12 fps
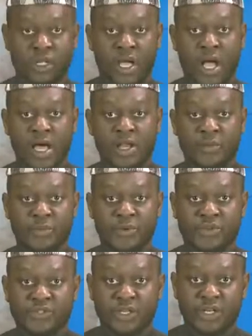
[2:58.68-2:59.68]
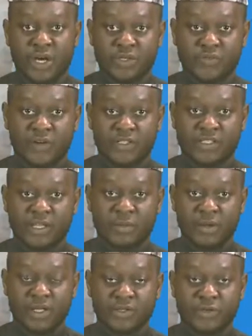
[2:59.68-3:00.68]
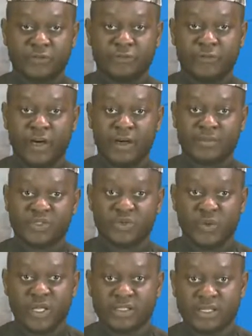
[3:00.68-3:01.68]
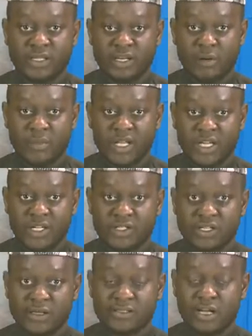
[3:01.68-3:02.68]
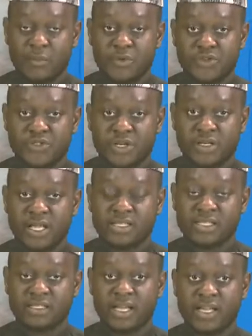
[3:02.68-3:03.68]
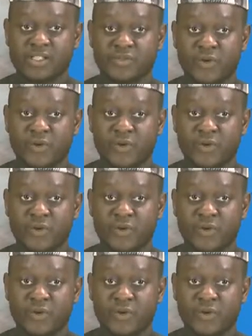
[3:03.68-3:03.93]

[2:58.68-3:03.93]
Anambra State House of Assembly has confirmed 20 nominees as commissioner designates for